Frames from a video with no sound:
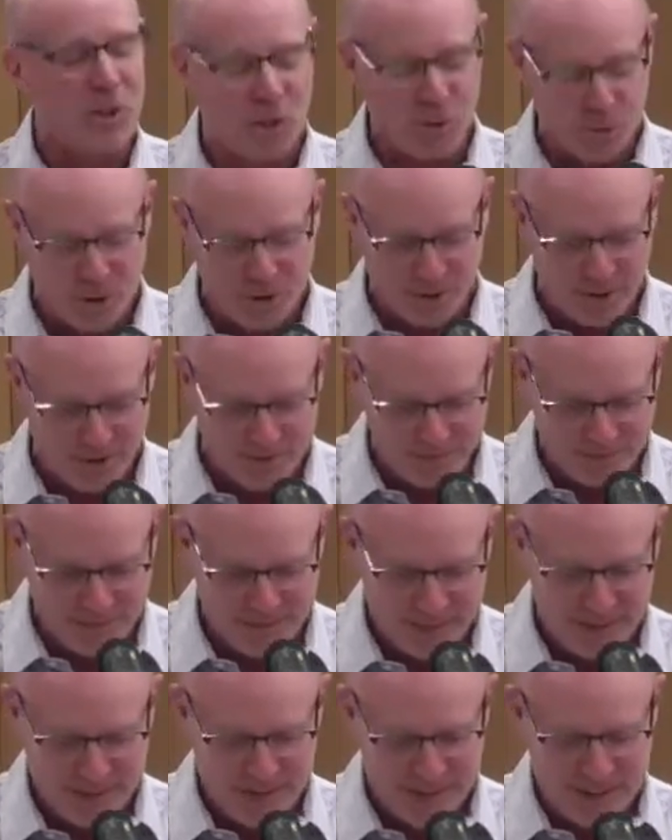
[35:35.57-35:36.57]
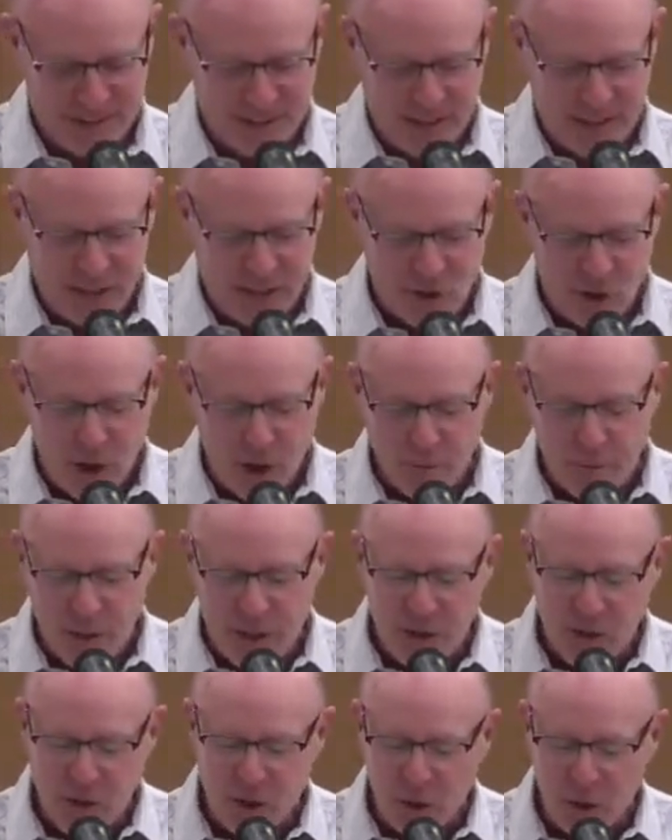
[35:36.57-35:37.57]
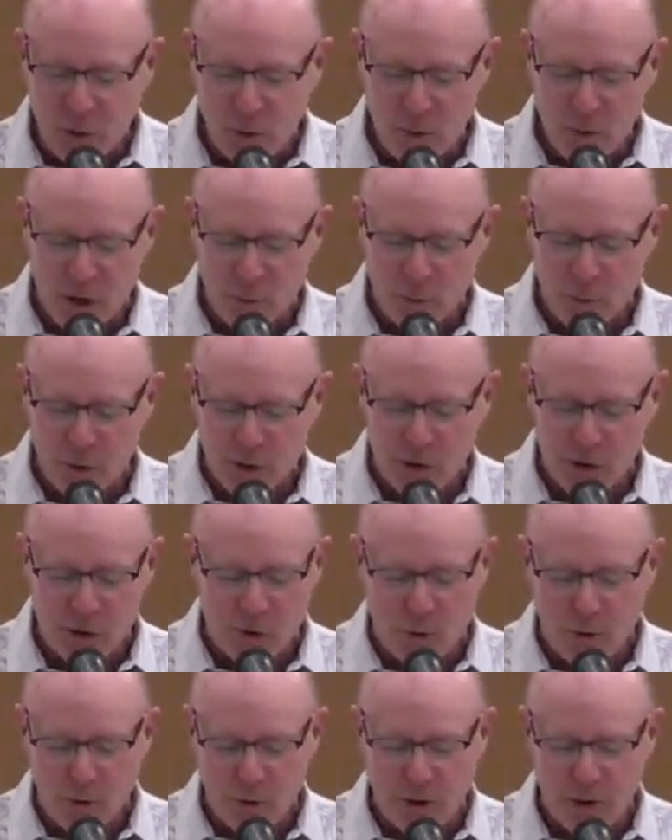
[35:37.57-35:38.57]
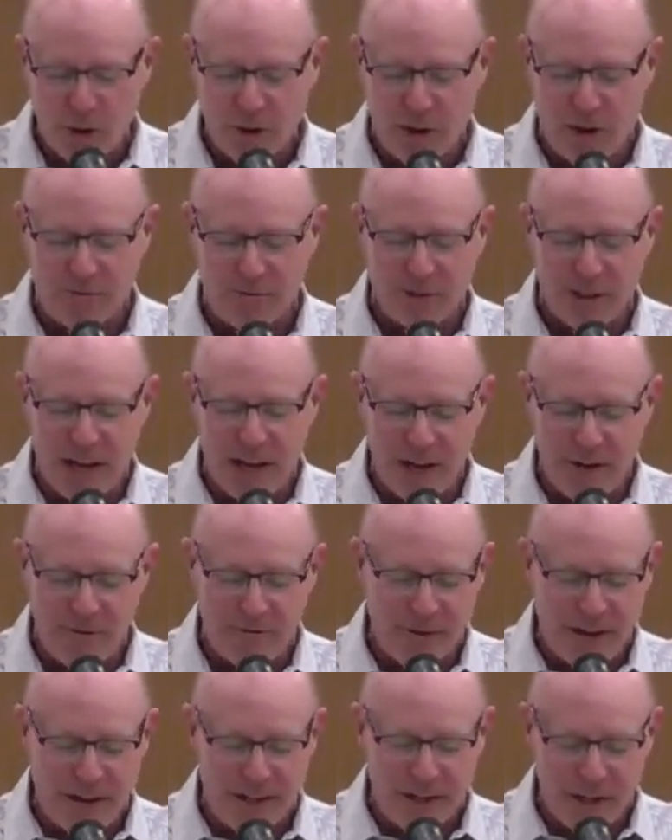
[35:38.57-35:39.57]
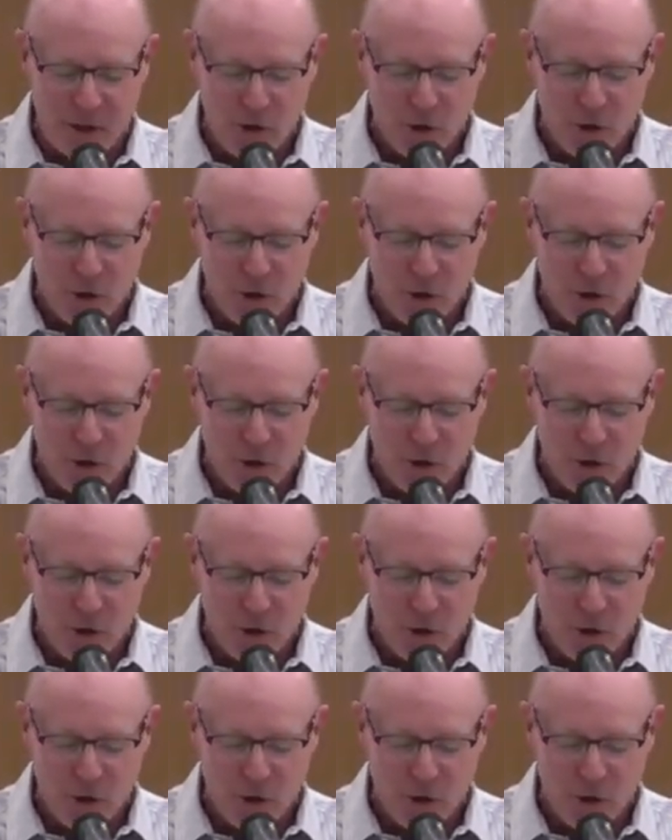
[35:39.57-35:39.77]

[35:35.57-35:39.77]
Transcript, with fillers: Israel. He shall be to you a restorer of life and a